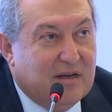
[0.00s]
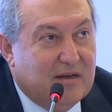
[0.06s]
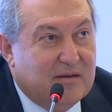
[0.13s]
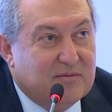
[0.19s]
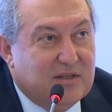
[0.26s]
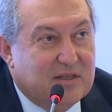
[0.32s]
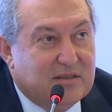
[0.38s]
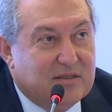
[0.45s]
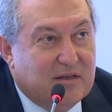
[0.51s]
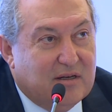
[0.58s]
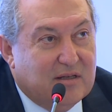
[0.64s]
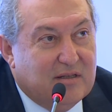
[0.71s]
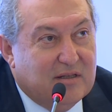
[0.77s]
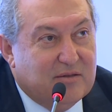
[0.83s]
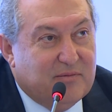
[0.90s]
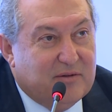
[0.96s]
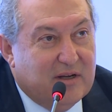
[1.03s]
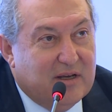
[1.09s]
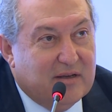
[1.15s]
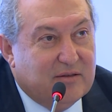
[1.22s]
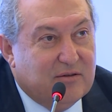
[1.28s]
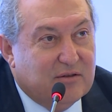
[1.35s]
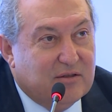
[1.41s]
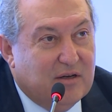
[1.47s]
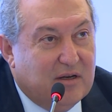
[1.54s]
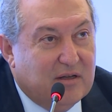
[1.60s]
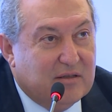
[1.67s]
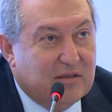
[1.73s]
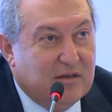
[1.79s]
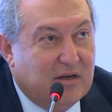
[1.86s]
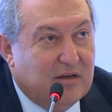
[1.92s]
comes and started praying to
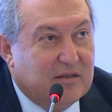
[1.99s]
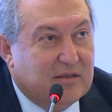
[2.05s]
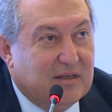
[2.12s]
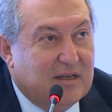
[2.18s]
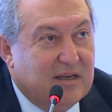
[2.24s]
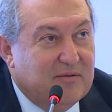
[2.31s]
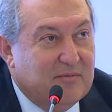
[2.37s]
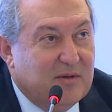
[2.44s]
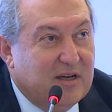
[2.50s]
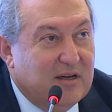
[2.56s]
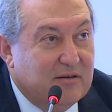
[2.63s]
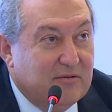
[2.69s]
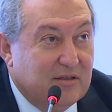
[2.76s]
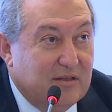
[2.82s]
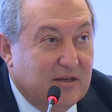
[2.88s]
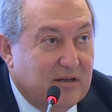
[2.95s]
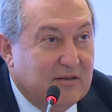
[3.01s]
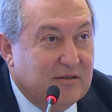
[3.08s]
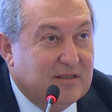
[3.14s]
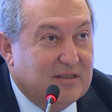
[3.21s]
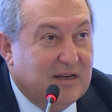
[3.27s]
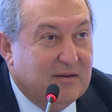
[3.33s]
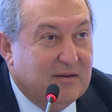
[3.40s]
God. God, give me $100,